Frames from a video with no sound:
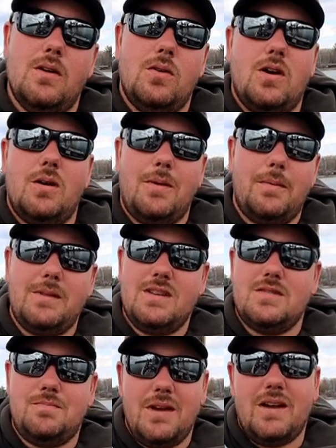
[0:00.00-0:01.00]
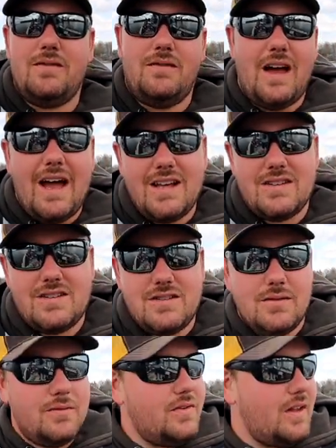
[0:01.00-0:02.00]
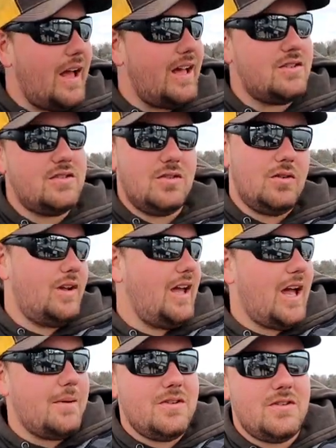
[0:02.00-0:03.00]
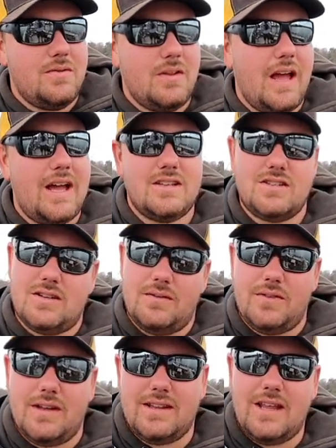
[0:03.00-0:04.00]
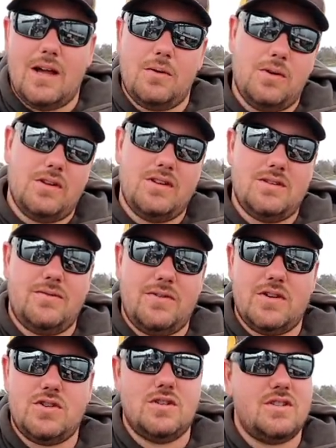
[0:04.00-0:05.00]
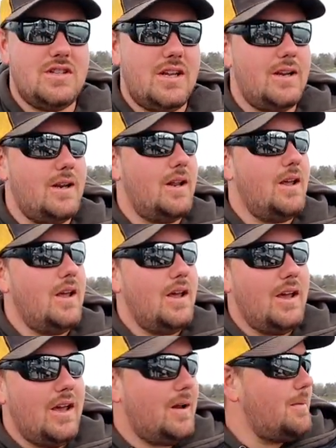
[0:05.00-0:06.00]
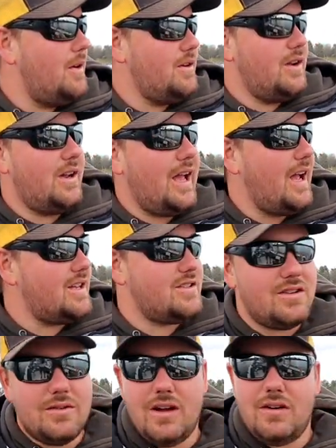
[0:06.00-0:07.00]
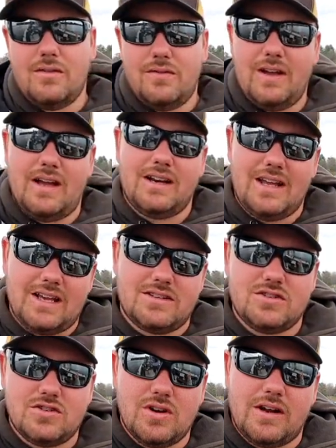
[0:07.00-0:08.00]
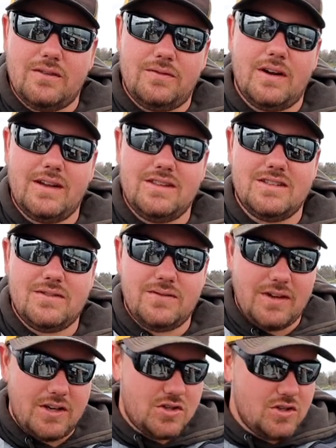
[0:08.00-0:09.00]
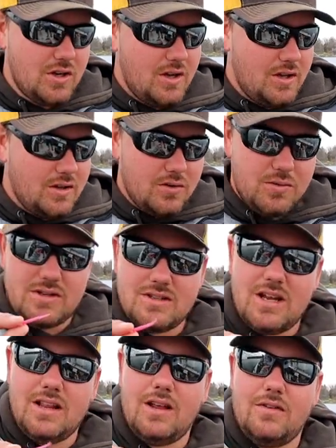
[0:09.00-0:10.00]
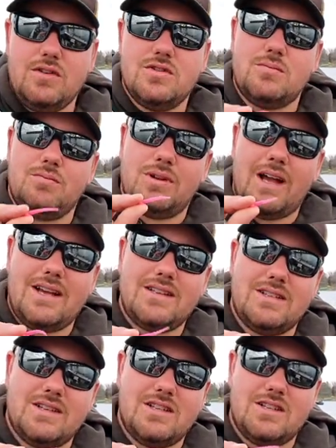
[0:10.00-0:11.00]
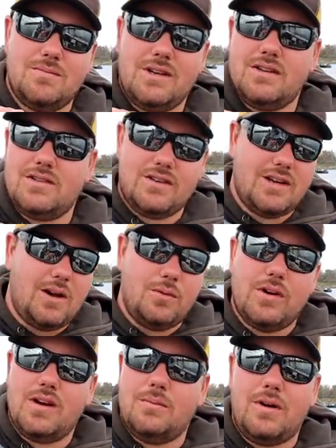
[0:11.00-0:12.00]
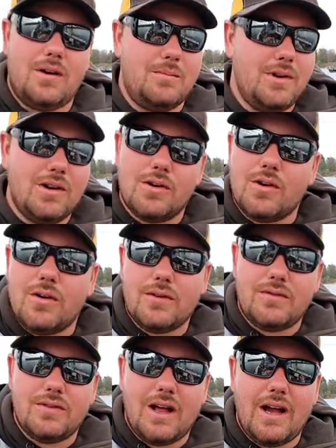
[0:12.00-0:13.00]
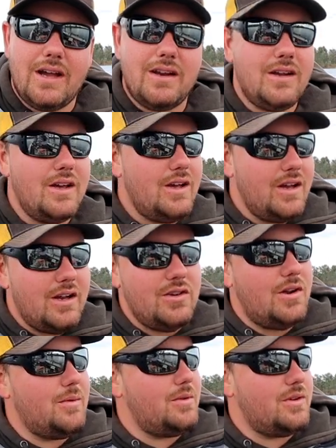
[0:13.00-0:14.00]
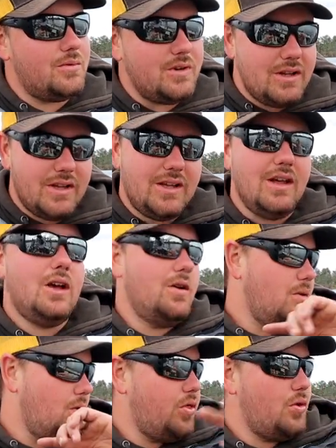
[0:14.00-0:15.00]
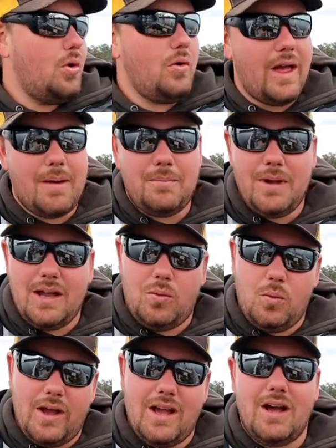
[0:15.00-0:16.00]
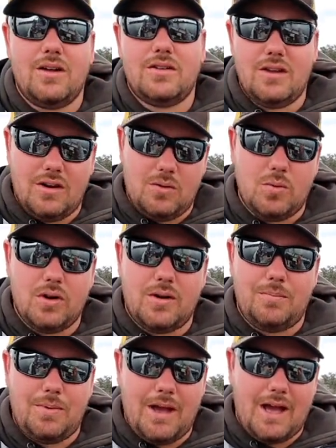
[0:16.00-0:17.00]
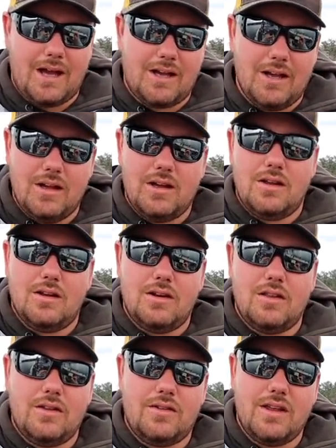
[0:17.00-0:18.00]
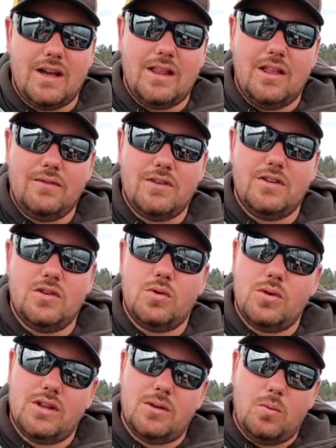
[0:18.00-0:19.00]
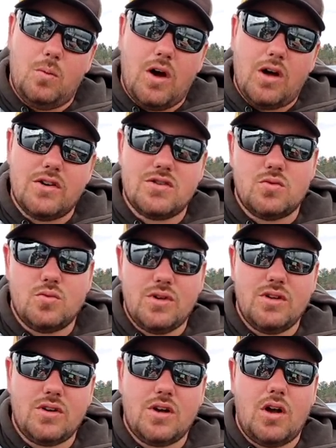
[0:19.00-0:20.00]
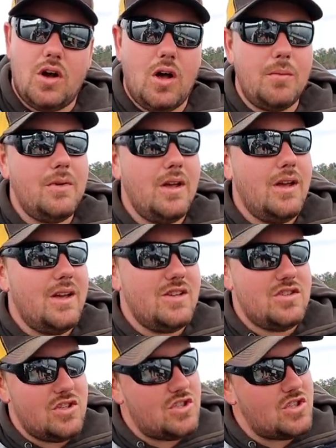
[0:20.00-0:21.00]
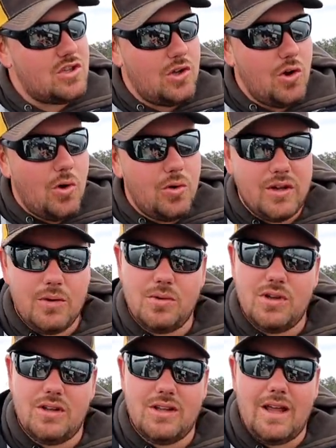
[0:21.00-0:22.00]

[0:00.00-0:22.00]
When I'm up on these big, vast flats, you know, cabbage flats, stuff like that, where these fish are sitting, and I'm out here casting around, fan casting, trying to find these fish, the reason I love using plastics is because you're not worried about a minnow going flying, and you're able to really throw that bait way out there and work it back. Another thing I love to do when the water's real calm is just slowly reeling